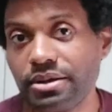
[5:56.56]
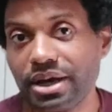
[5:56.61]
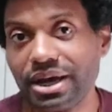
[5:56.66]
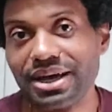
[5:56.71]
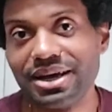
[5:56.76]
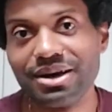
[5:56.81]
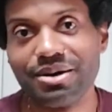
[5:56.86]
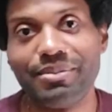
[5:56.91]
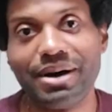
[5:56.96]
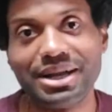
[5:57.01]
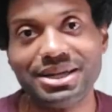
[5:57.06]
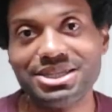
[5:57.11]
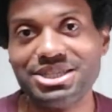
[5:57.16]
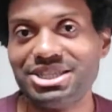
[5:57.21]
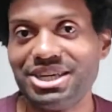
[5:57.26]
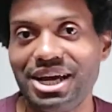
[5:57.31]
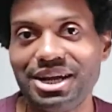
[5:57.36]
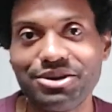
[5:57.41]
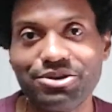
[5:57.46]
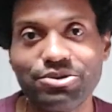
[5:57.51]
about the
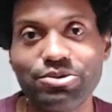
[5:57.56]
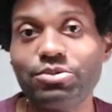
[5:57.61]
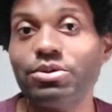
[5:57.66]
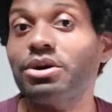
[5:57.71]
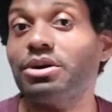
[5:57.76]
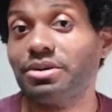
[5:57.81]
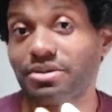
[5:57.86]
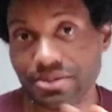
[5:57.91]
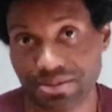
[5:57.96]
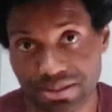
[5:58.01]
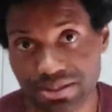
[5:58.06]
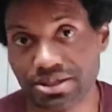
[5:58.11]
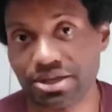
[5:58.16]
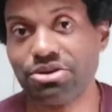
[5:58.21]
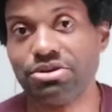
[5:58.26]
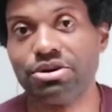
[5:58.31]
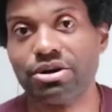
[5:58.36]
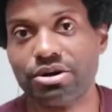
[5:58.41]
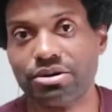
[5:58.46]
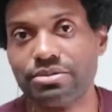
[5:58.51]
channel, well, there
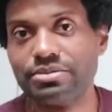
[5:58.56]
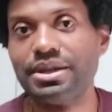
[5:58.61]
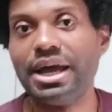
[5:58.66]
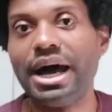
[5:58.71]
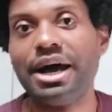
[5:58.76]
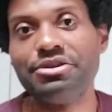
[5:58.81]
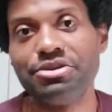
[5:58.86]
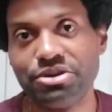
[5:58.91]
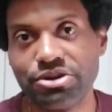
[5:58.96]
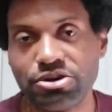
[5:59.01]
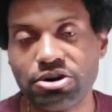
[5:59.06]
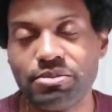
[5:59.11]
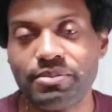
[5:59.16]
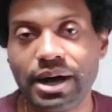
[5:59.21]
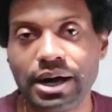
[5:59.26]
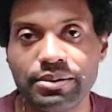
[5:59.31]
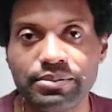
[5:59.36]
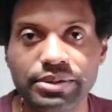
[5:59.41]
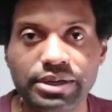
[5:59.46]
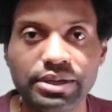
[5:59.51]
you go, now you know
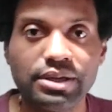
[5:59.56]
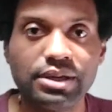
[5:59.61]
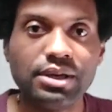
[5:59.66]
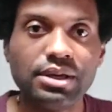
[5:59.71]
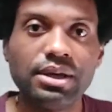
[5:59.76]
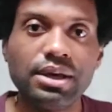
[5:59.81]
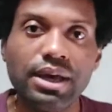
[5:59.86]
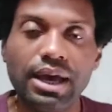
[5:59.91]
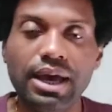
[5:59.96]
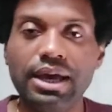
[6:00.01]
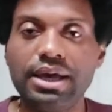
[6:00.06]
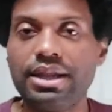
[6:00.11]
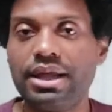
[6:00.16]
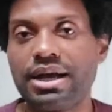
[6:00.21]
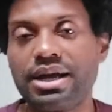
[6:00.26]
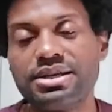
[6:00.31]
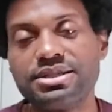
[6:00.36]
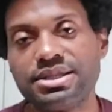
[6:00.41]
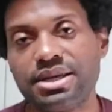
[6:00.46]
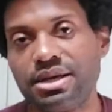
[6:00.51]
about me. And
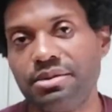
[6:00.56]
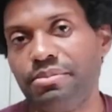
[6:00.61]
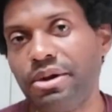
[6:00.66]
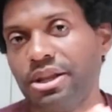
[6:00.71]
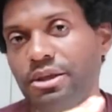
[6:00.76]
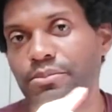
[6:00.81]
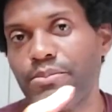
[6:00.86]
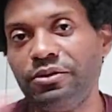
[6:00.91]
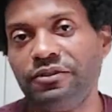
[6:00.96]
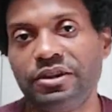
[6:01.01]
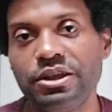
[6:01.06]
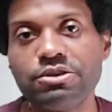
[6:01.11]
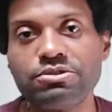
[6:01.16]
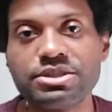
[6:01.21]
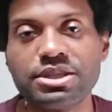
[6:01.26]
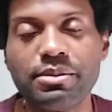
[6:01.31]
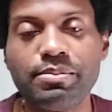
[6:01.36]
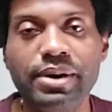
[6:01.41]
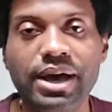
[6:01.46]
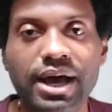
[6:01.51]
like I said, many videos
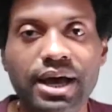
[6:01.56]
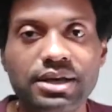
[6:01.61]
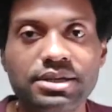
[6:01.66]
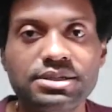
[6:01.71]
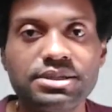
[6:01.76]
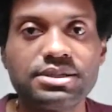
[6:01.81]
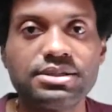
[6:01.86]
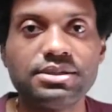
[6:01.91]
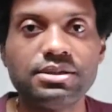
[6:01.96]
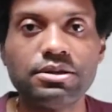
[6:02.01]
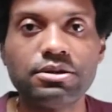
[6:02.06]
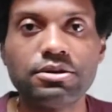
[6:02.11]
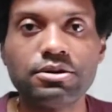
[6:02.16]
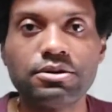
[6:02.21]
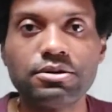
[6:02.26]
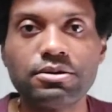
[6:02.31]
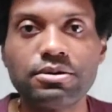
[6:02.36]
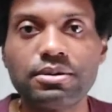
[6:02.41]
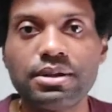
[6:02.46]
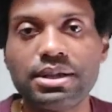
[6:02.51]
in the past, you
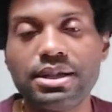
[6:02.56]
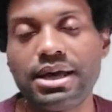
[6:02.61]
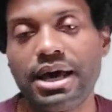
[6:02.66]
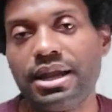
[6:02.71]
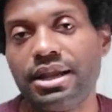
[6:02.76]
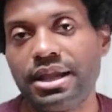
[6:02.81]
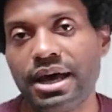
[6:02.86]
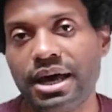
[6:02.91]
know, had a